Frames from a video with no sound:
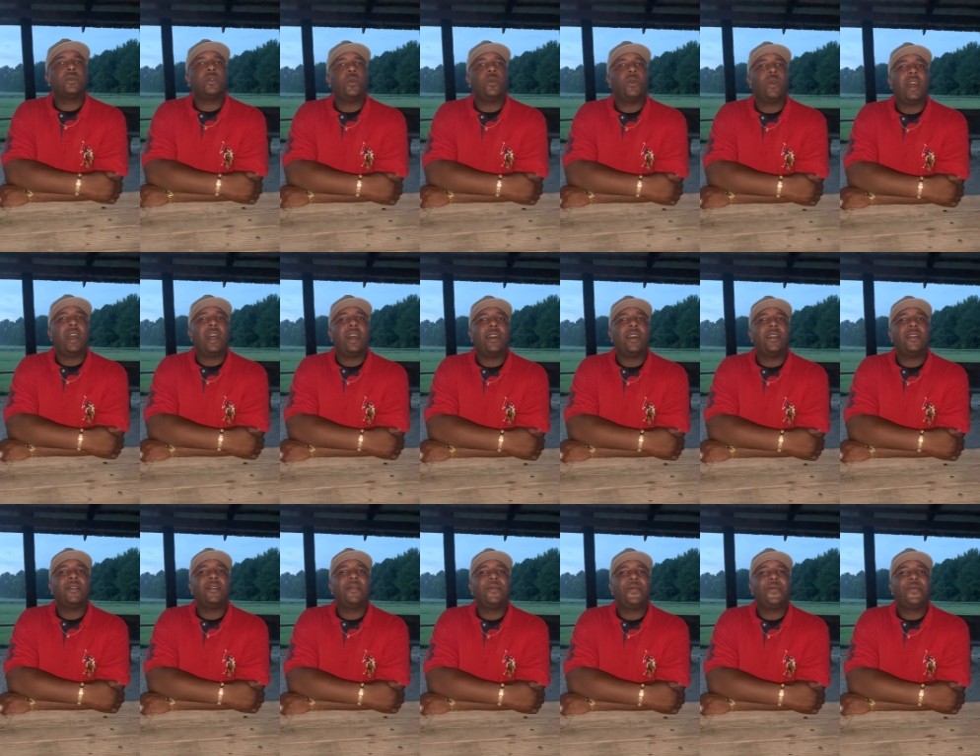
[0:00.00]

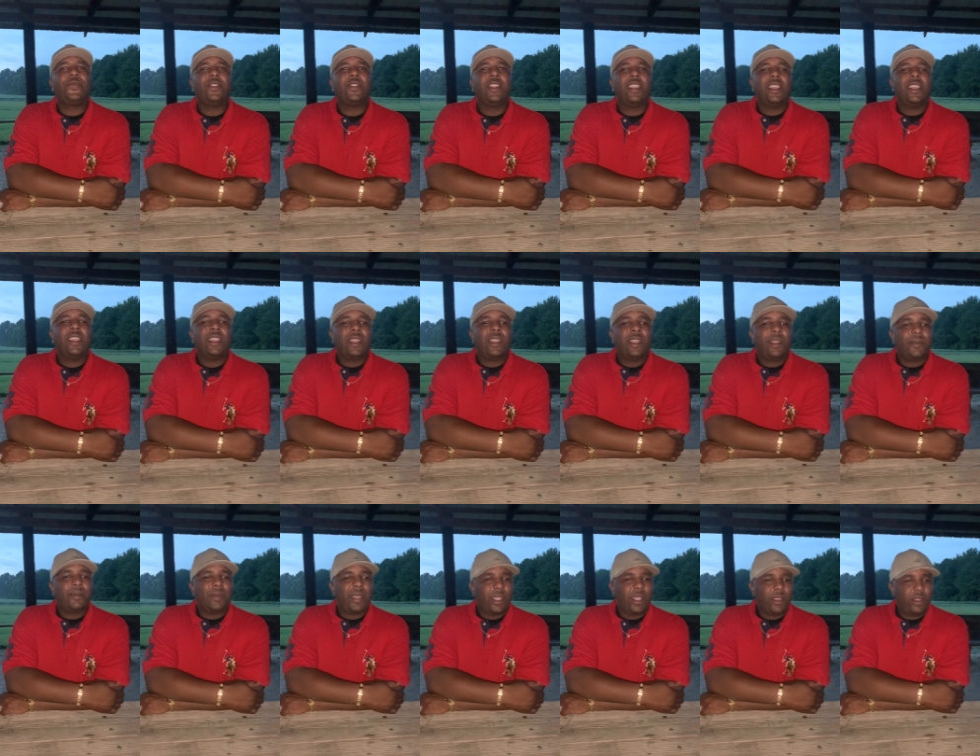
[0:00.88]
Wow.
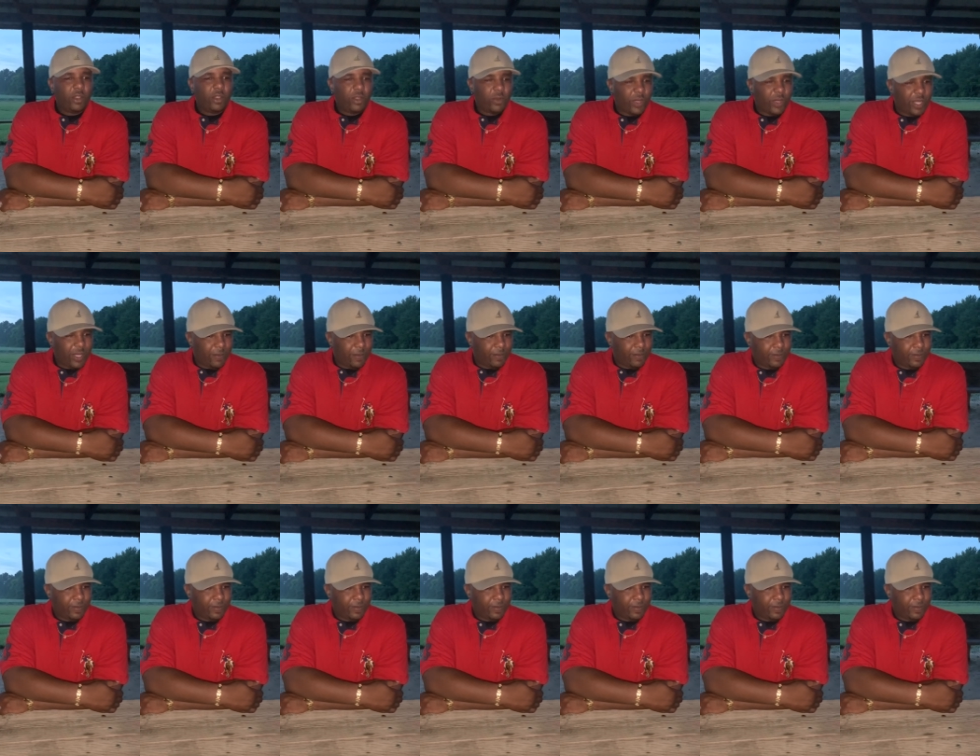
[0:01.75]
Man, you know what?